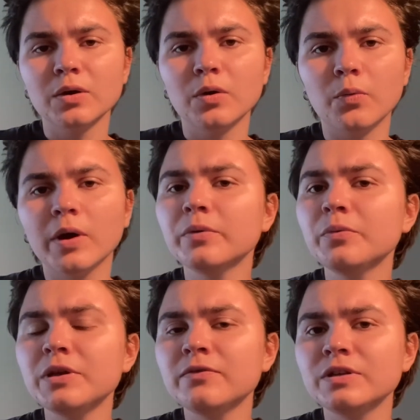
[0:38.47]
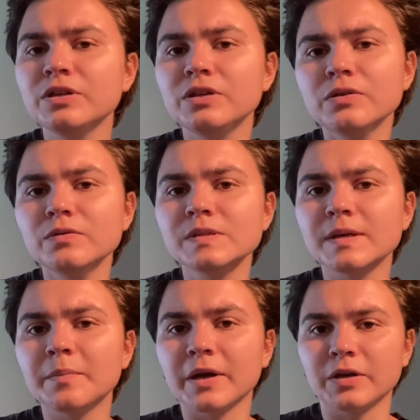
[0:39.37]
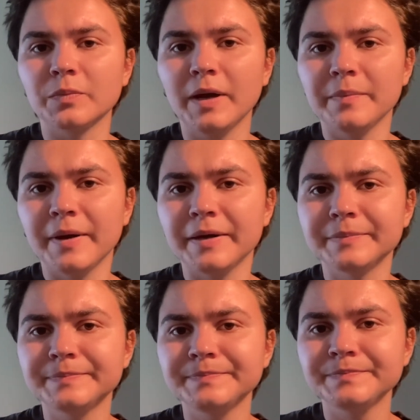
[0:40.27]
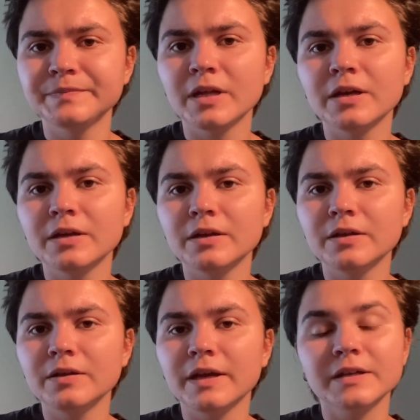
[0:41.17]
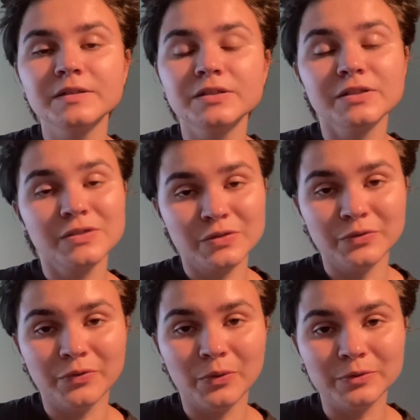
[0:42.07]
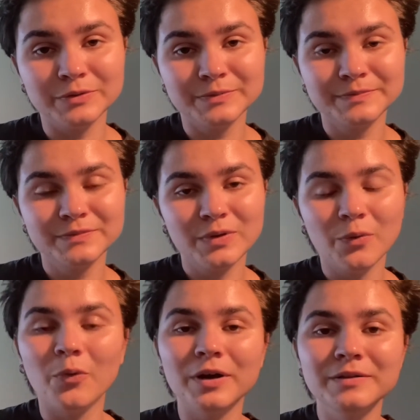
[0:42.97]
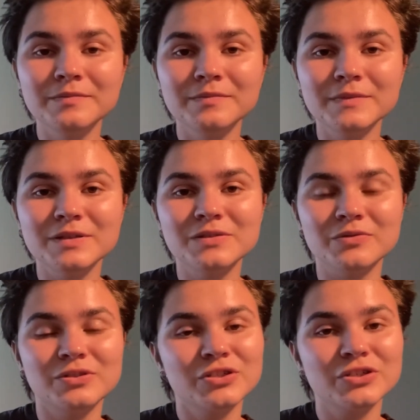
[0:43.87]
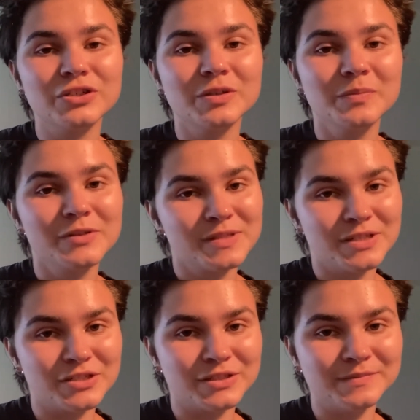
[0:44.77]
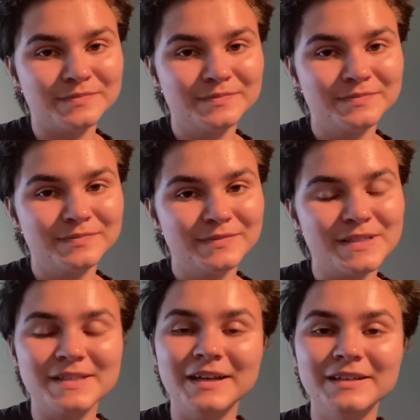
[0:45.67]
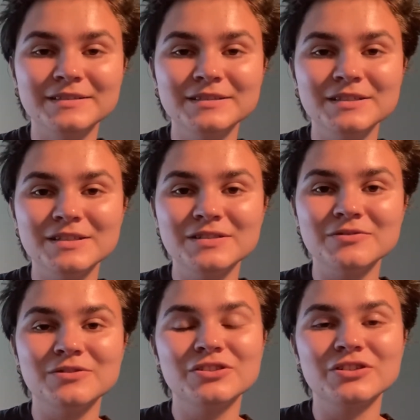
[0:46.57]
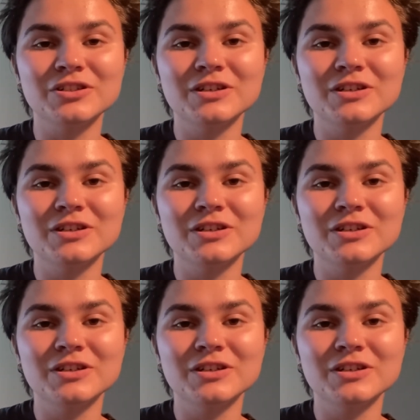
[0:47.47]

why would we even use a micropipette? The answer is twofold. One is to ensure precision. The second is to ensure